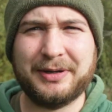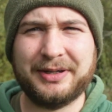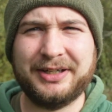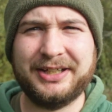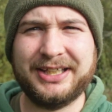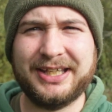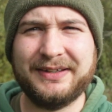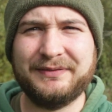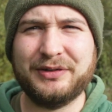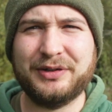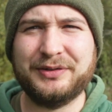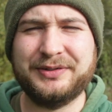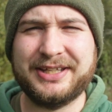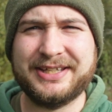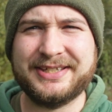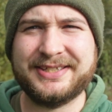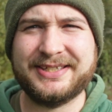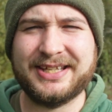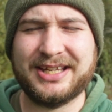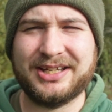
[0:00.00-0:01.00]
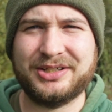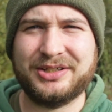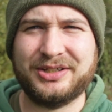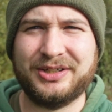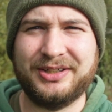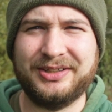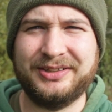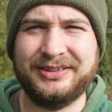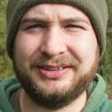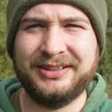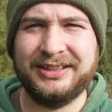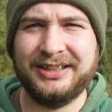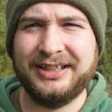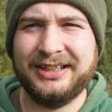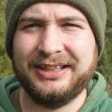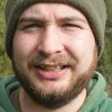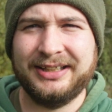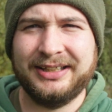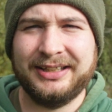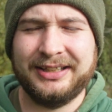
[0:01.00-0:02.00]
I'm going to give it on this session.
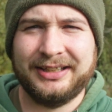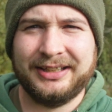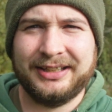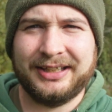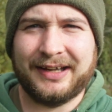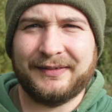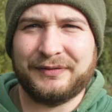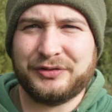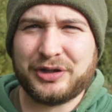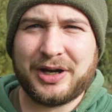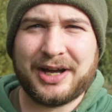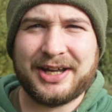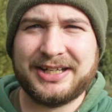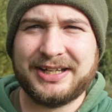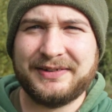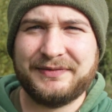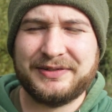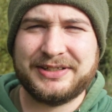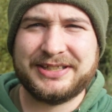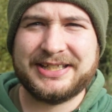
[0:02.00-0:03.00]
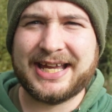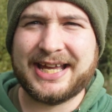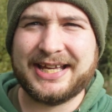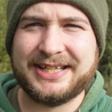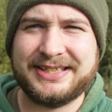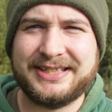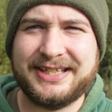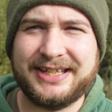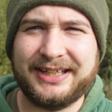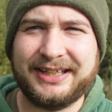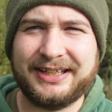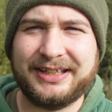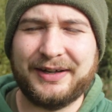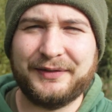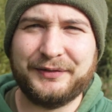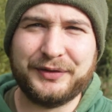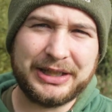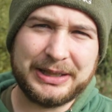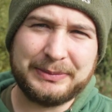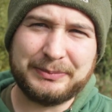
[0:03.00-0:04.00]
I've tried a different tactic, I
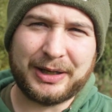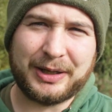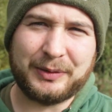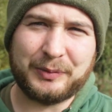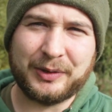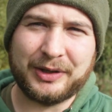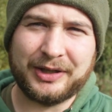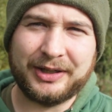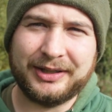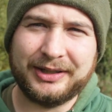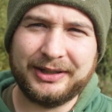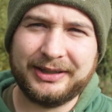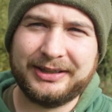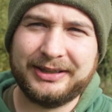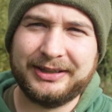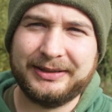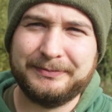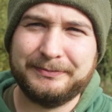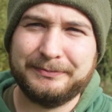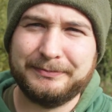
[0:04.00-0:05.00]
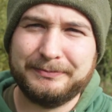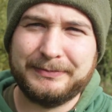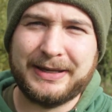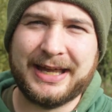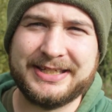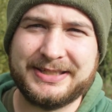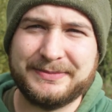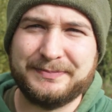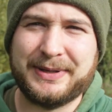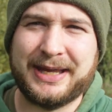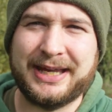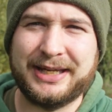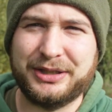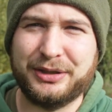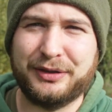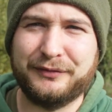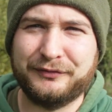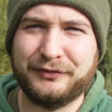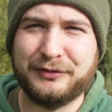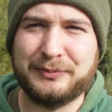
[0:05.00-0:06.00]
thought it might work, hasn't paid
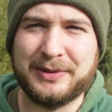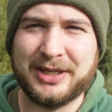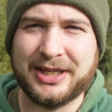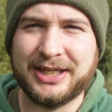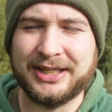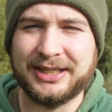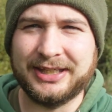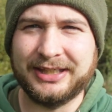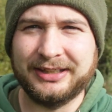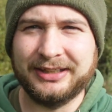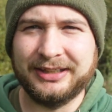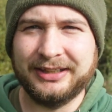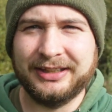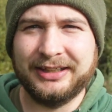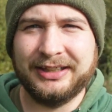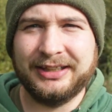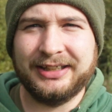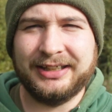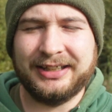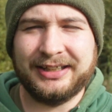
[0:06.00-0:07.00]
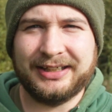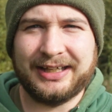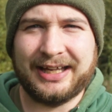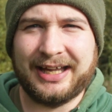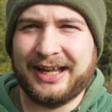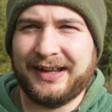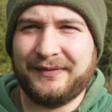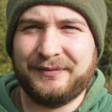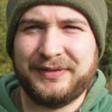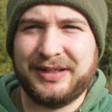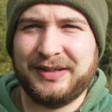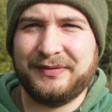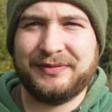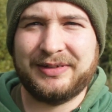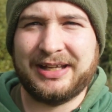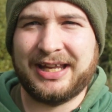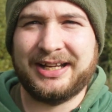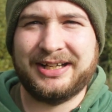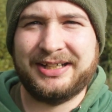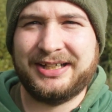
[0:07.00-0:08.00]
off for me. I haven't
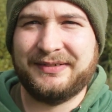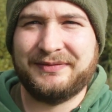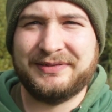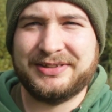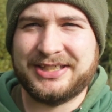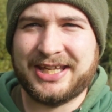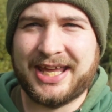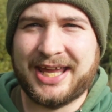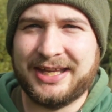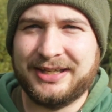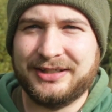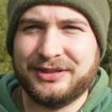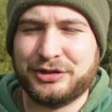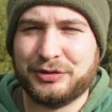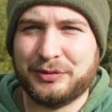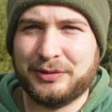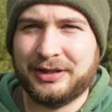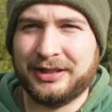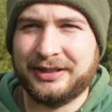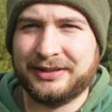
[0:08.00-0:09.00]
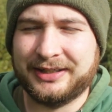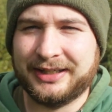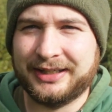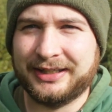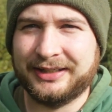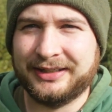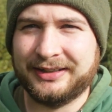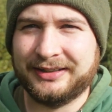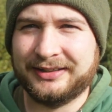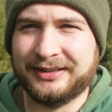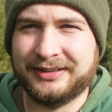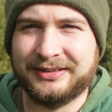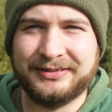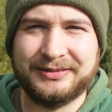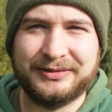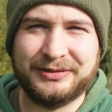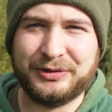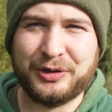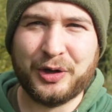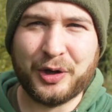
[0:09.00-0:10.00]
even had another tench or anything,
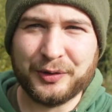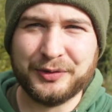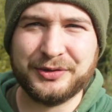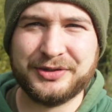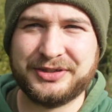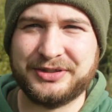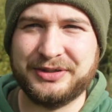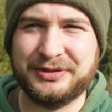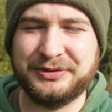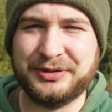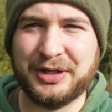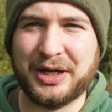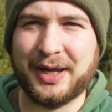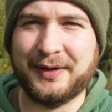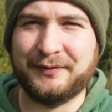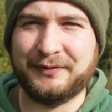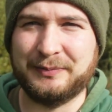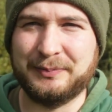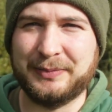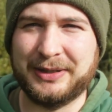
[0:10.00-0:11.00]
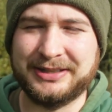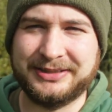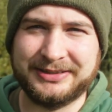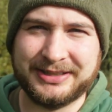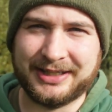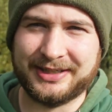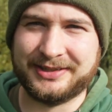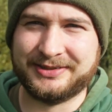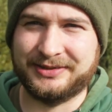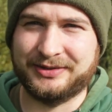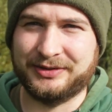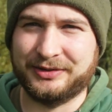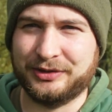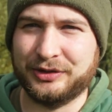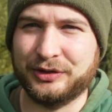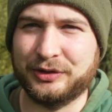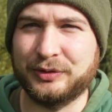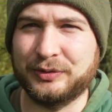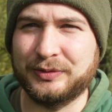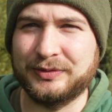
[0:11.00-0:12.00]
and constant diving by ducks and
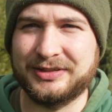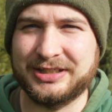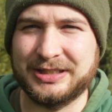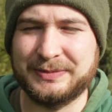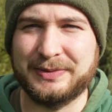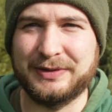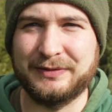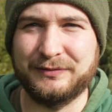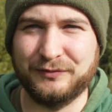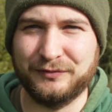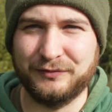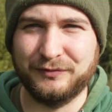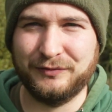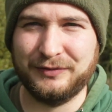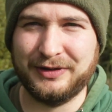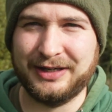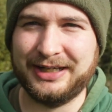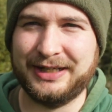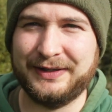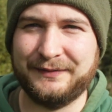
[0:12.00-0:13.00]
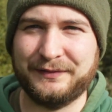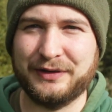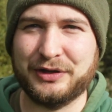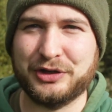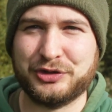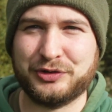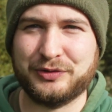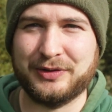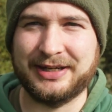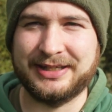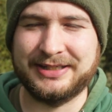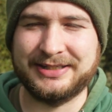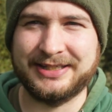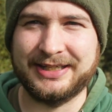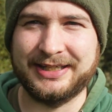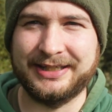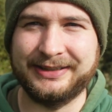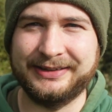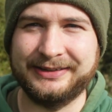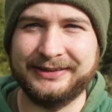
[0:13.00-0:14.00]
coots has been really
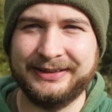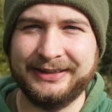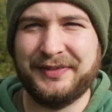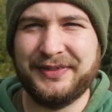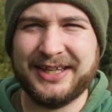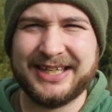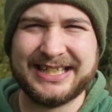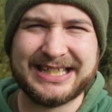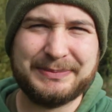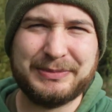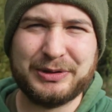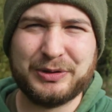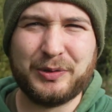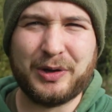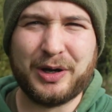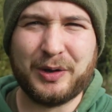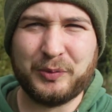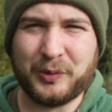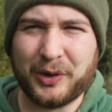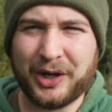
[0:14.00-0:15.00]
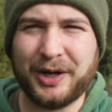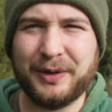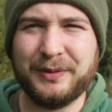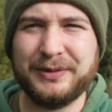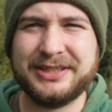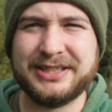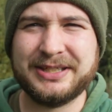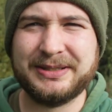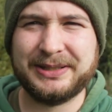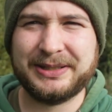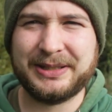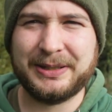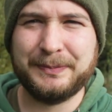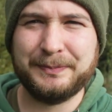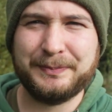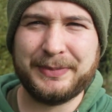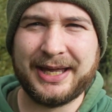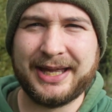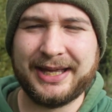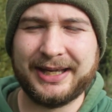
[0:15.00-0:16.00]
frustrating. I think it's going to be quite a while until I
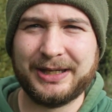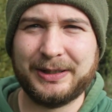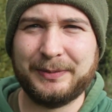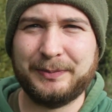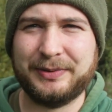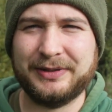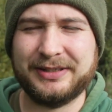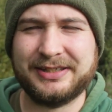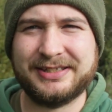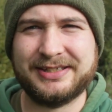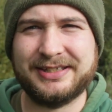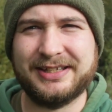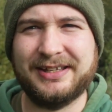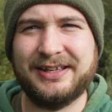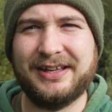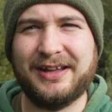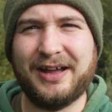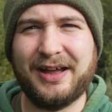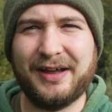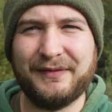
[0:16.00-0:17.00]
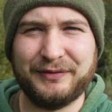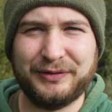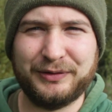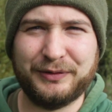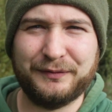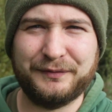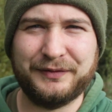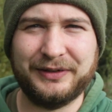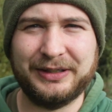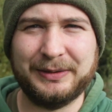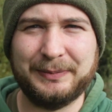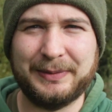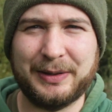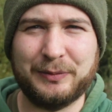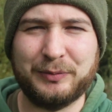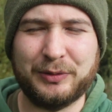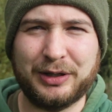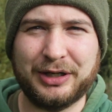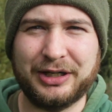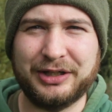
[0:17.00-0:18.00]
come back, but uh, I have a little think
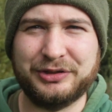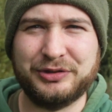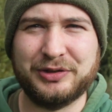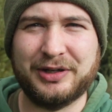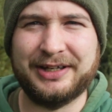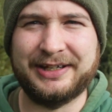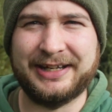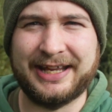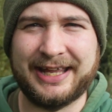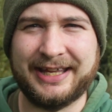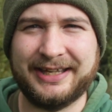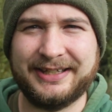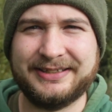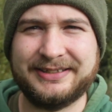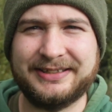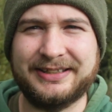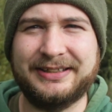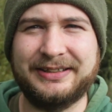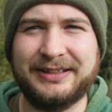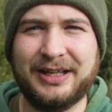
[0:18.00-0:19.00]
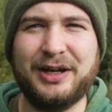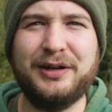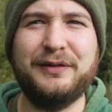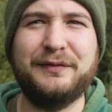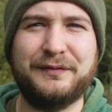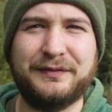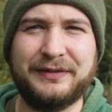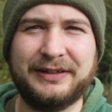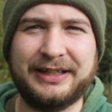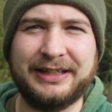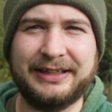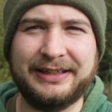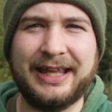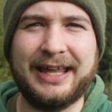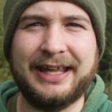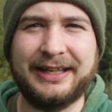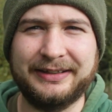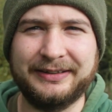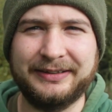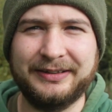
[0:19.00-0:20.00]
about what I'm going to try next, and hopefully
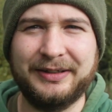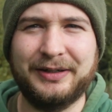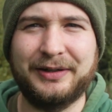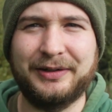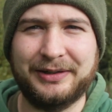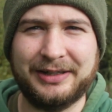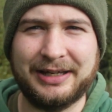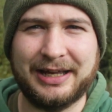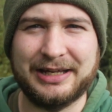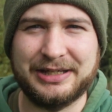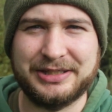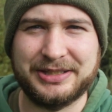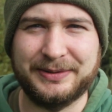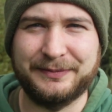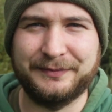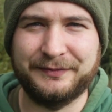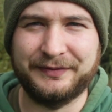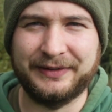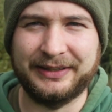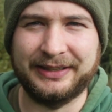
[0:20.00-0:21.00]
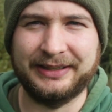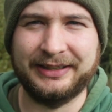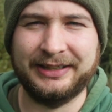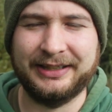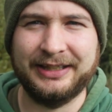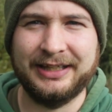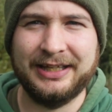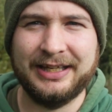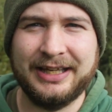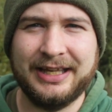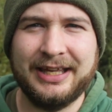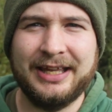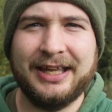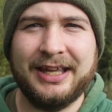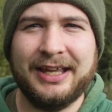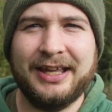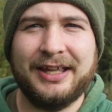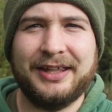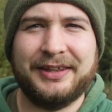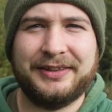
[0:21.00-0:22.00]
then I'll catch something.
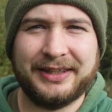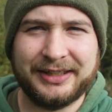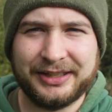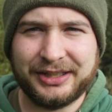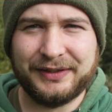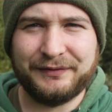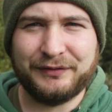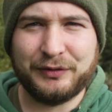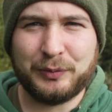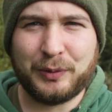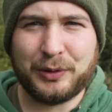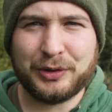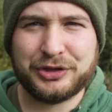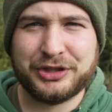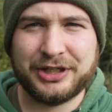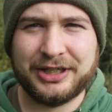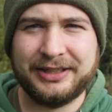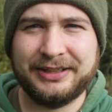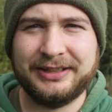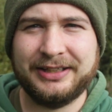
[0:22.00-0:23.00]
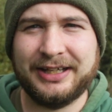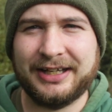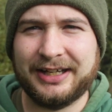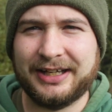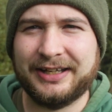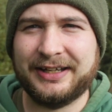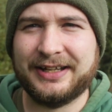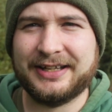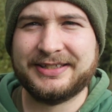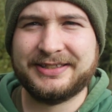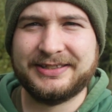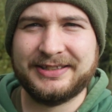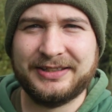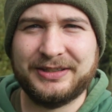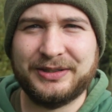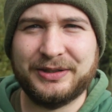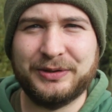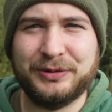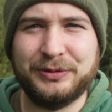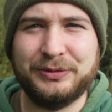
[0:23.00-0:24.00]
Thank you for watching, and I'll see
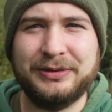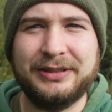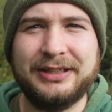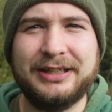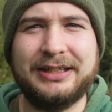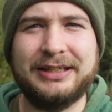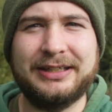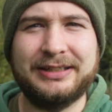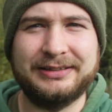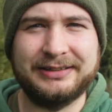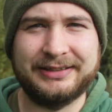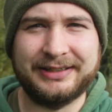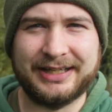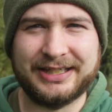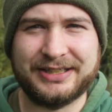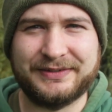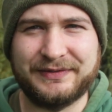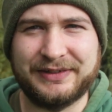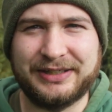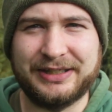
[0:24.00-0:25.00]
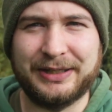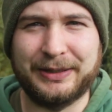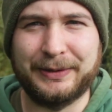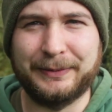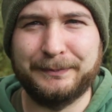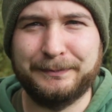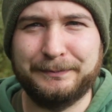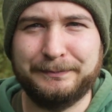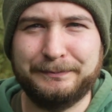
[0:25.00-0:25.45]
you in the next video.